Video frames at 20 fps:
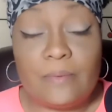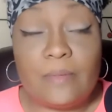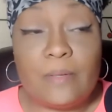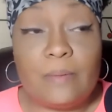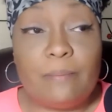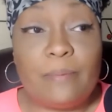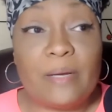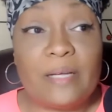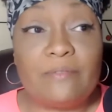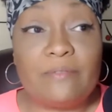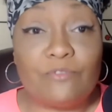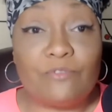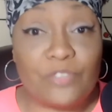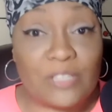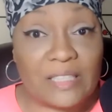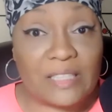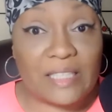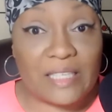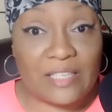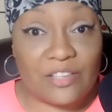But
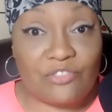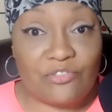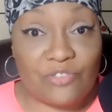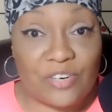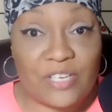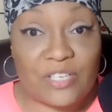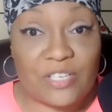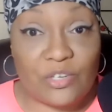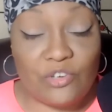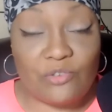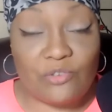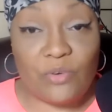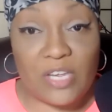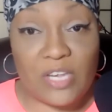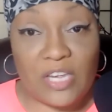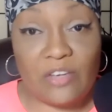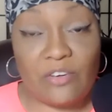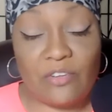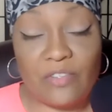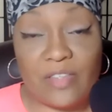really, the reason you
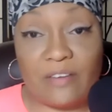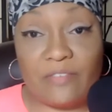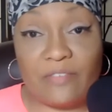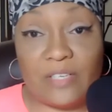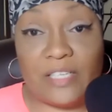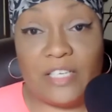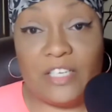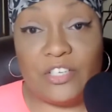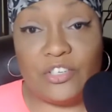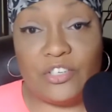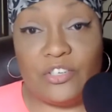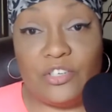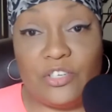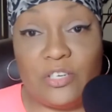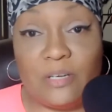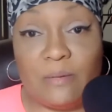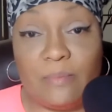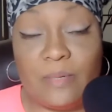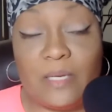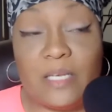heal that
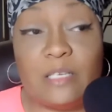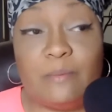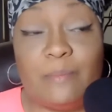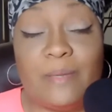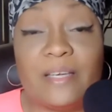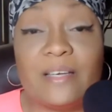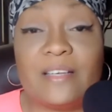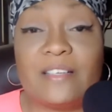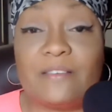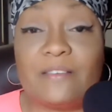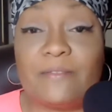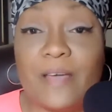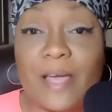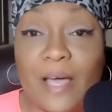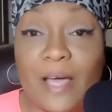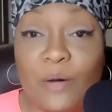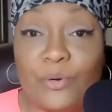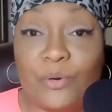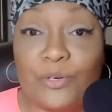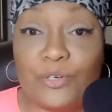relationship is because of
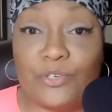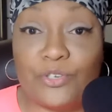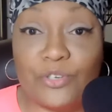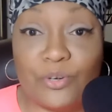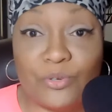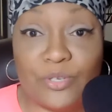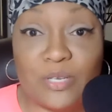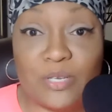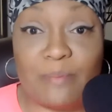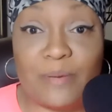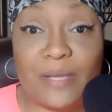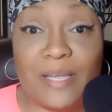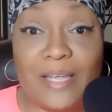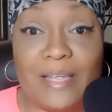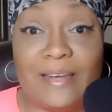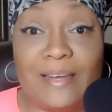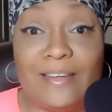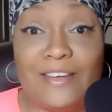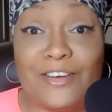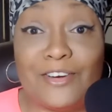how it shows up
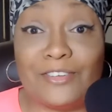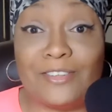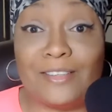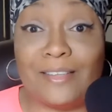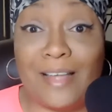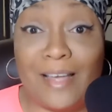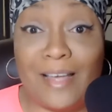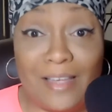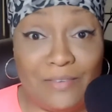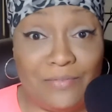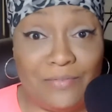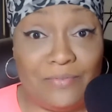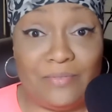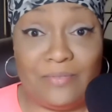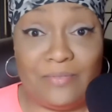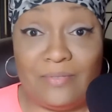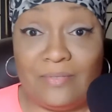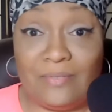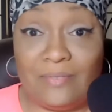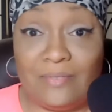in your life,
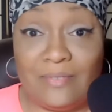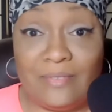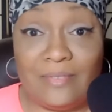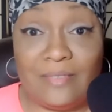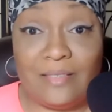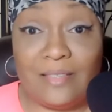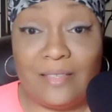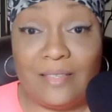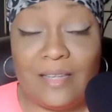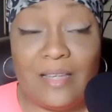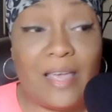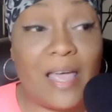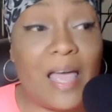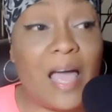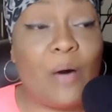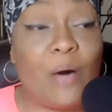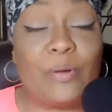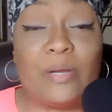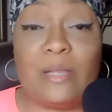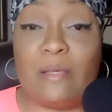
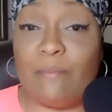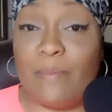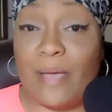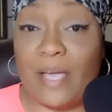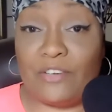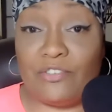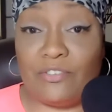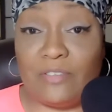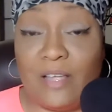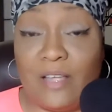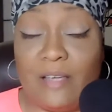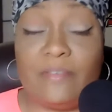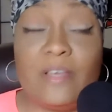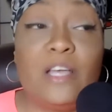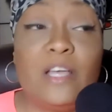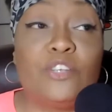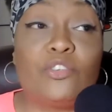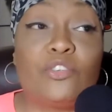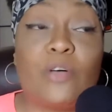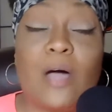how it impacts your life.
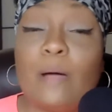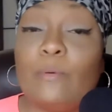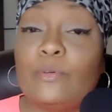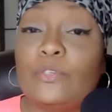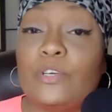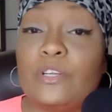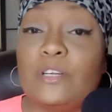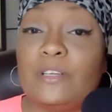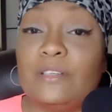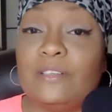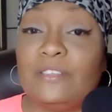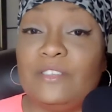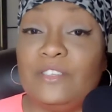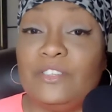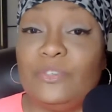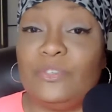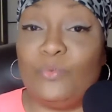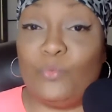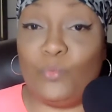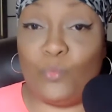So I was going to
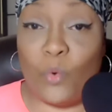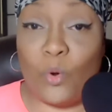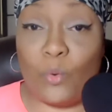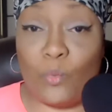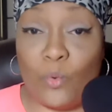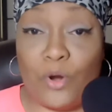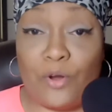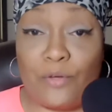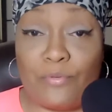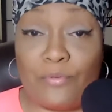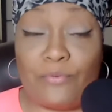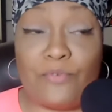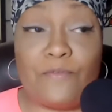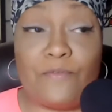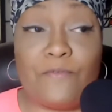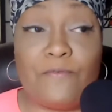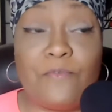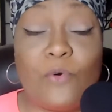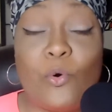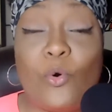work
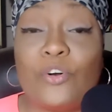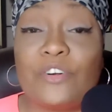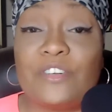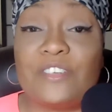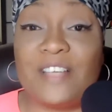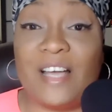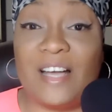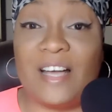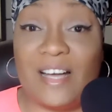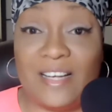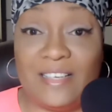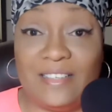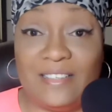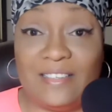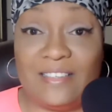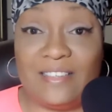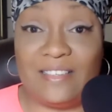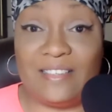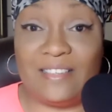through 4 signs